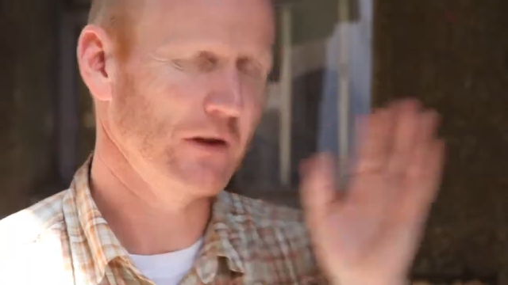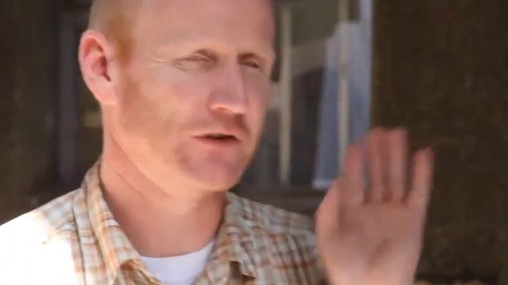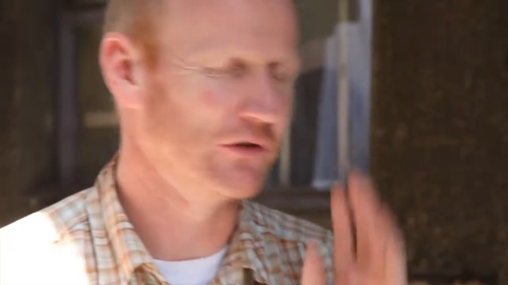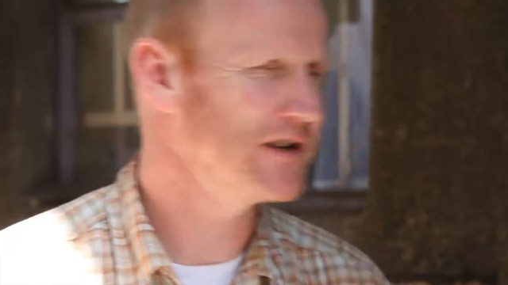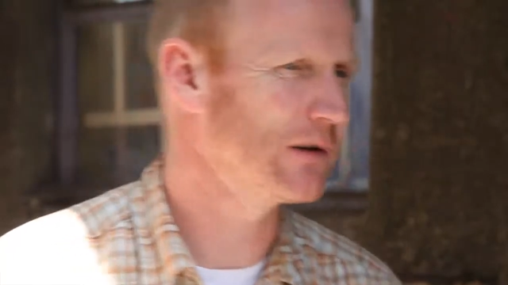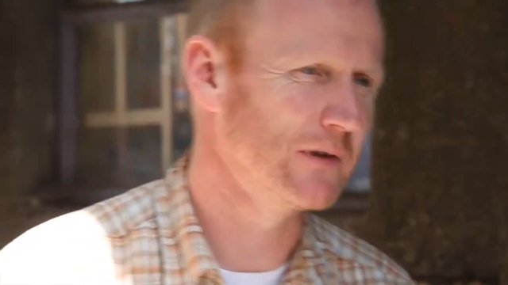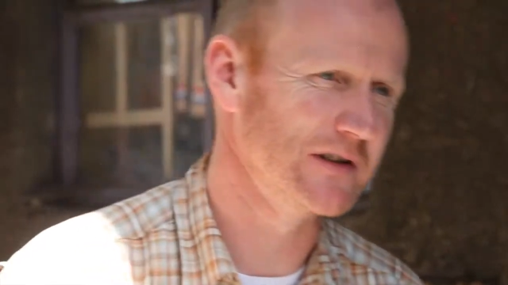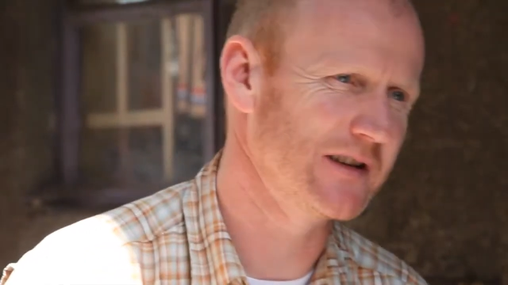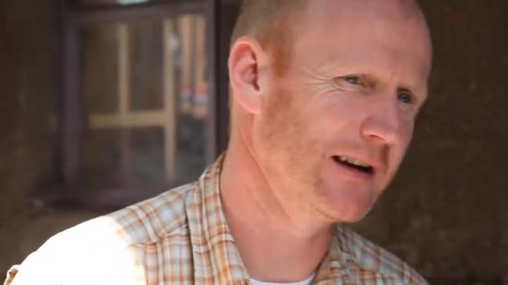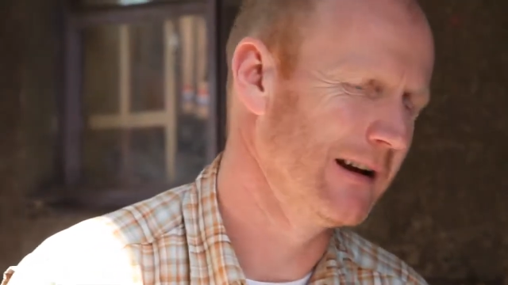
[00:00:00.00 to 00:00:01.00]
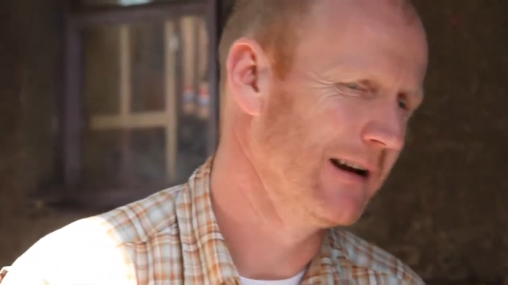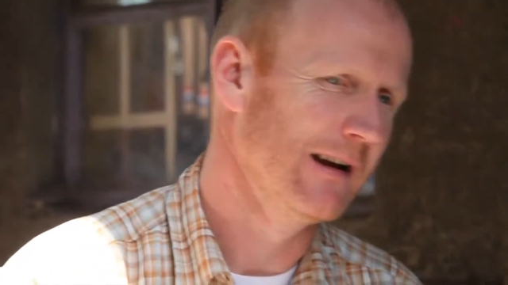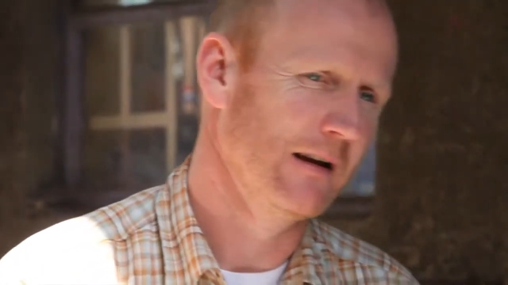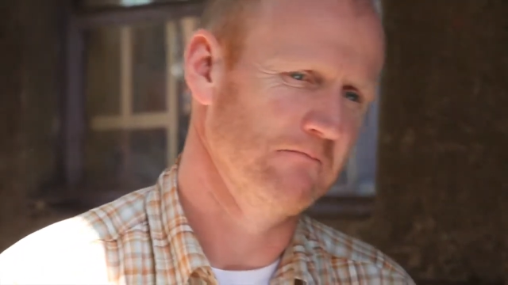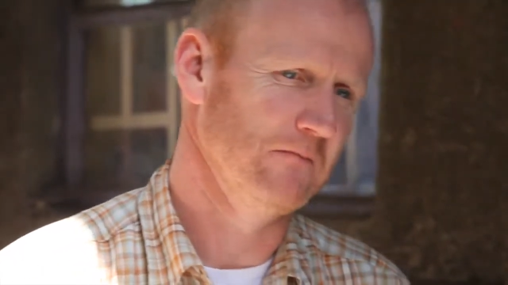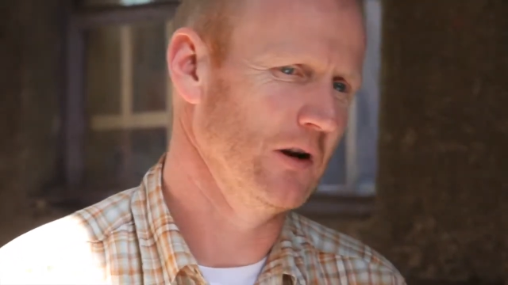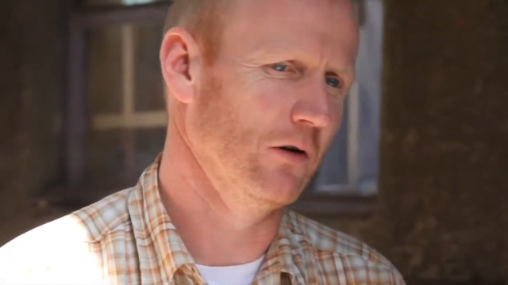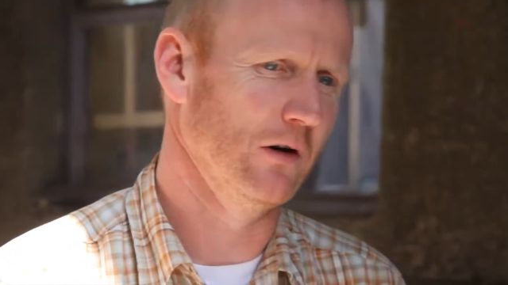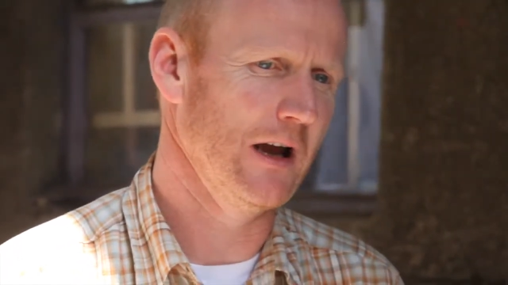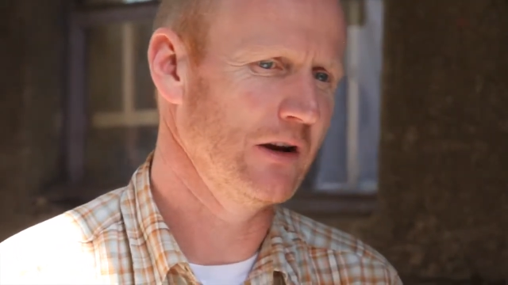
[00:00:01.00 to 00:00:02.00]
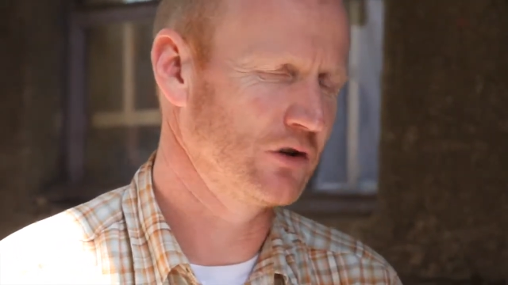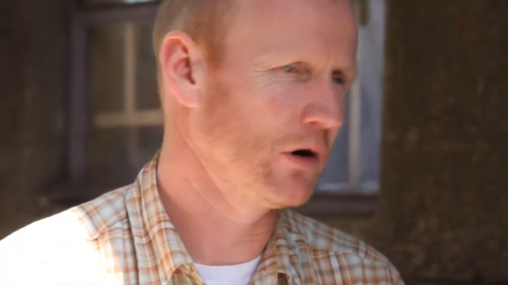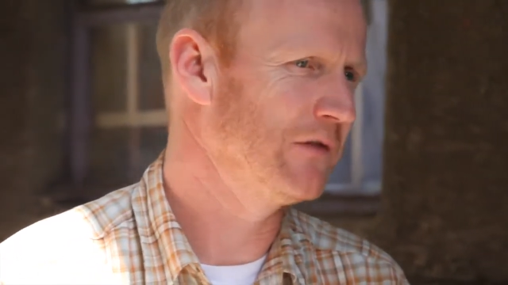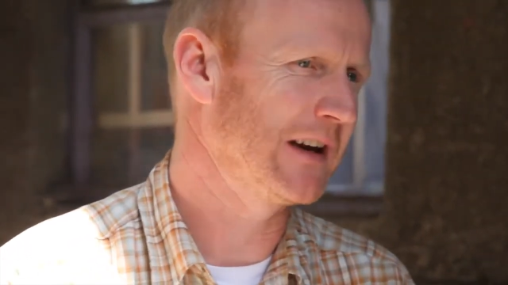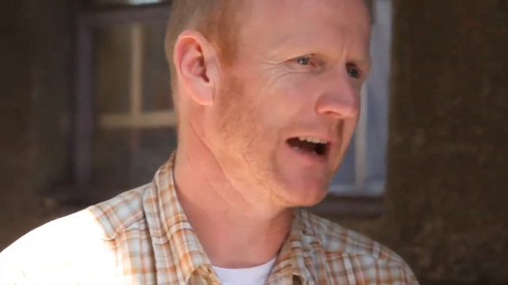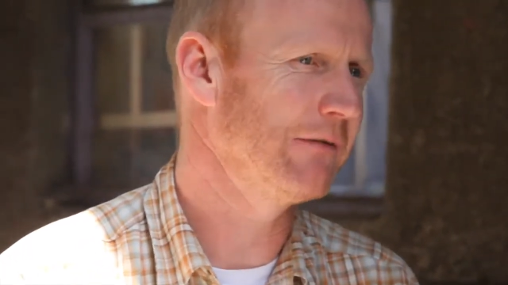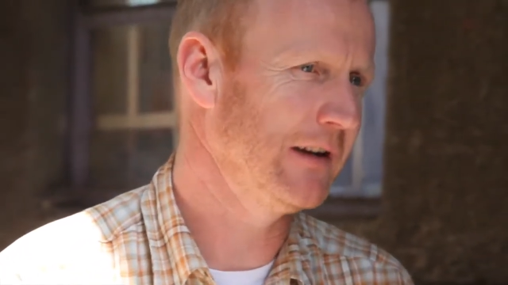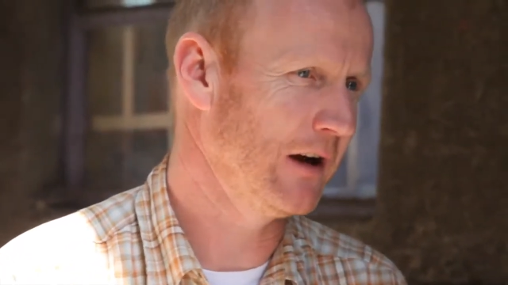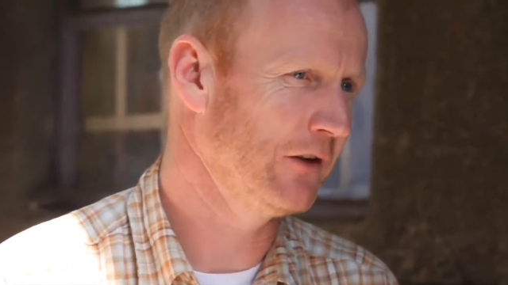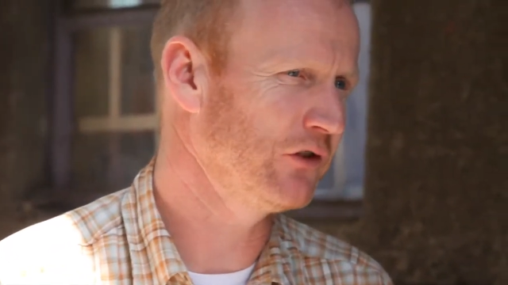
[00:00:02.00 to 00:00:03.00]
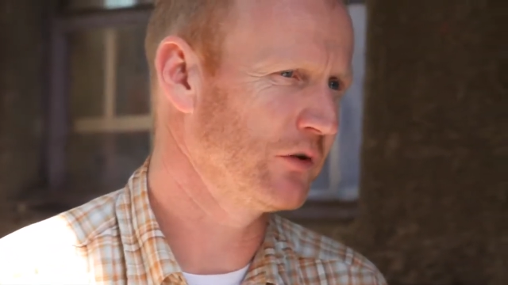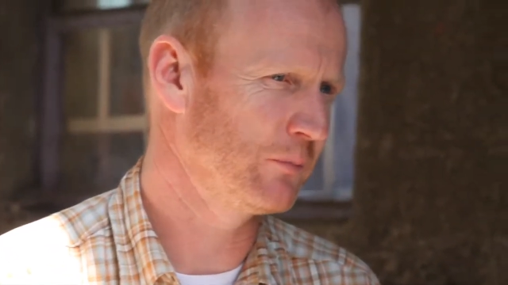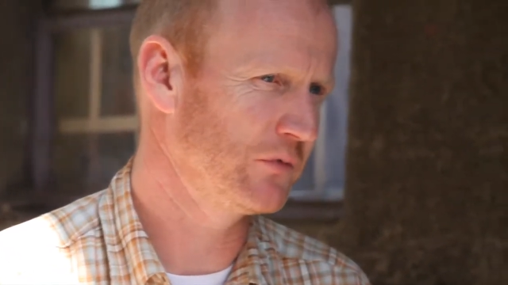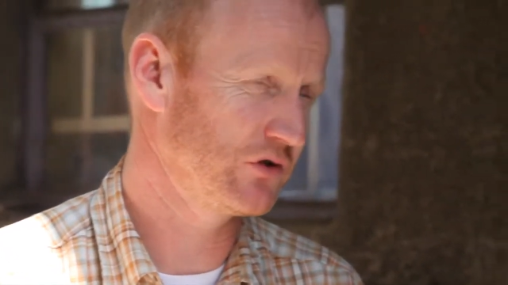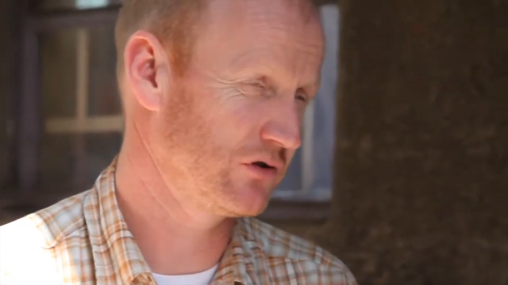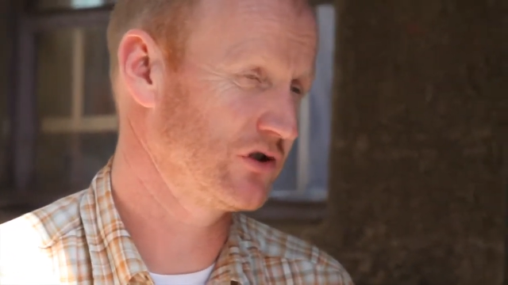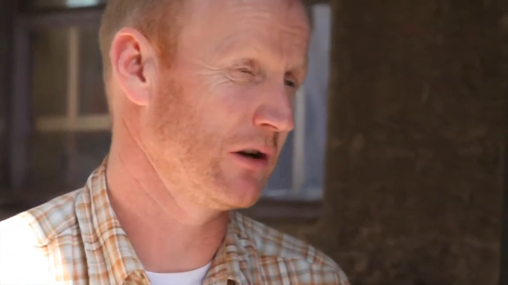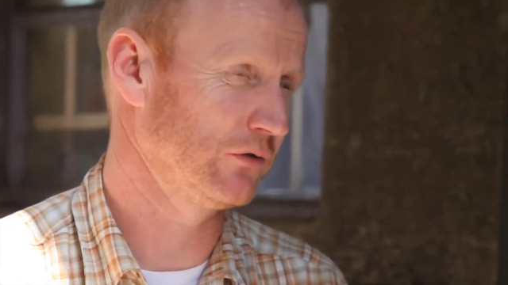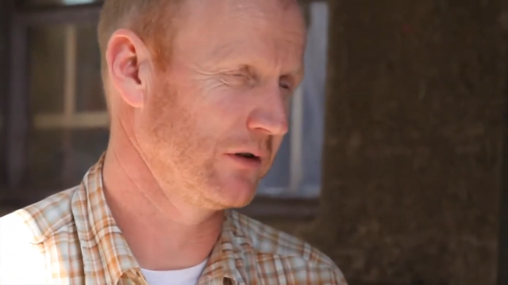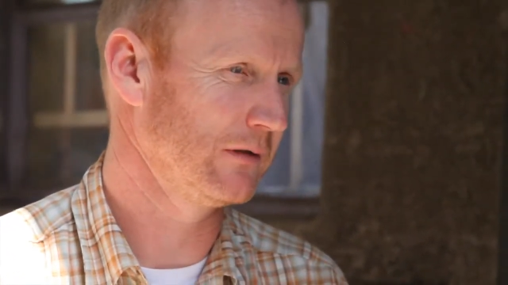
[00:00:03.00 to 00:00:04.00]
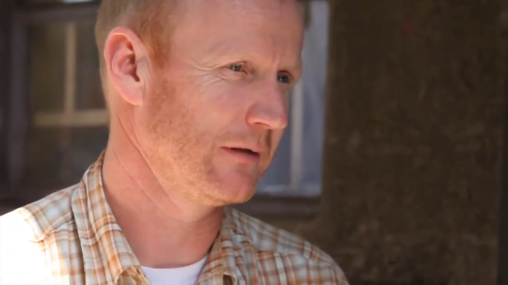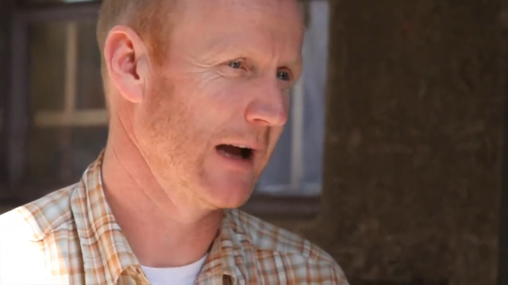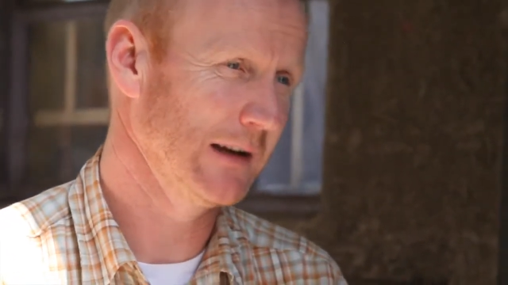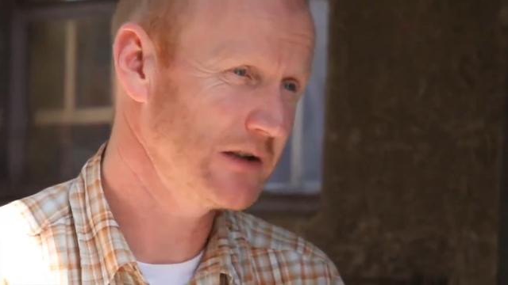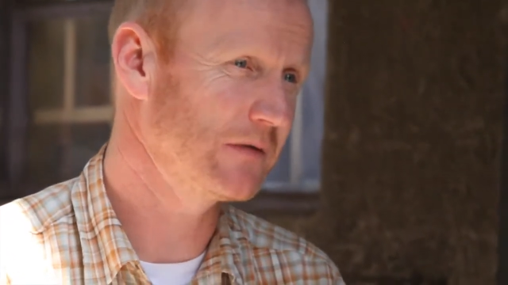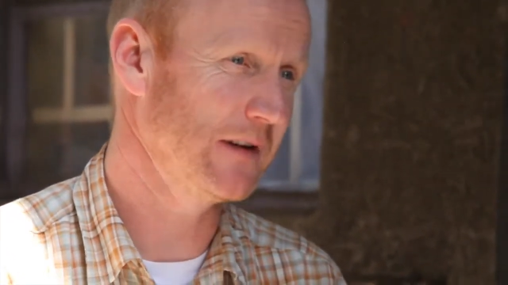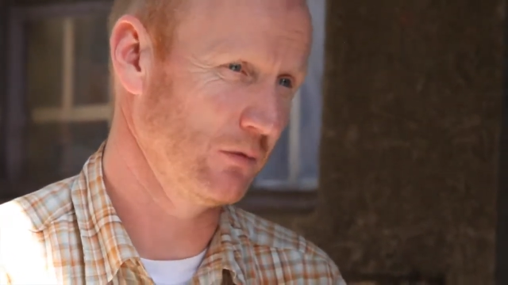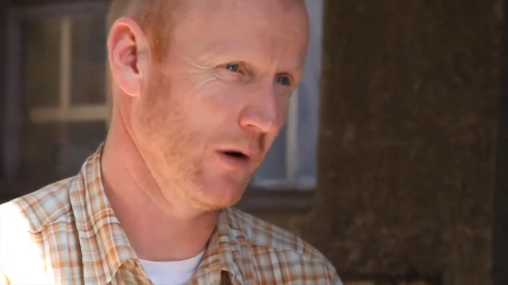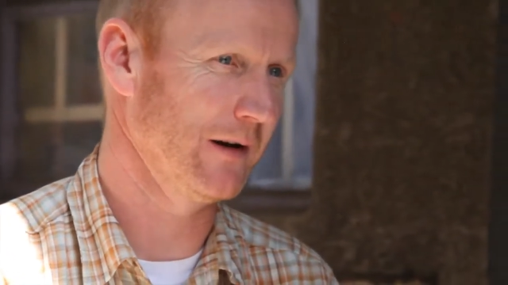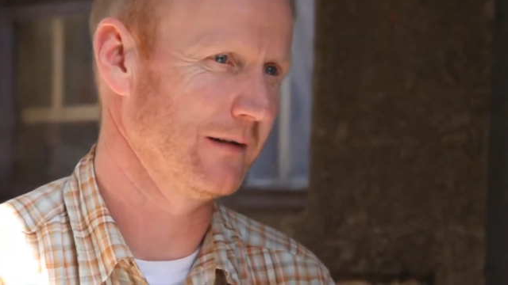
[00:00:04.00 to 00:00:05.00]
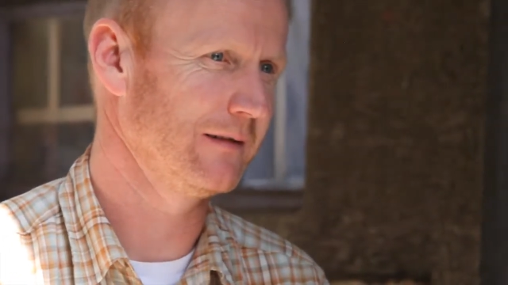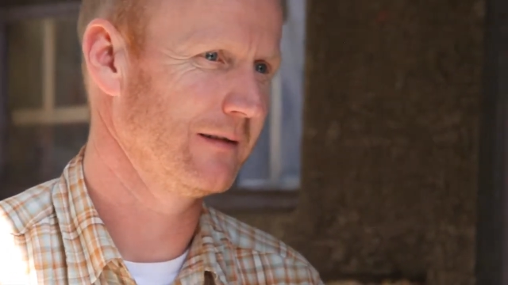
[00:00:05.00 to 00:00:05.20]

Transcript: Mother Teresa once said, so if you can't feed 100 children, at least feed one.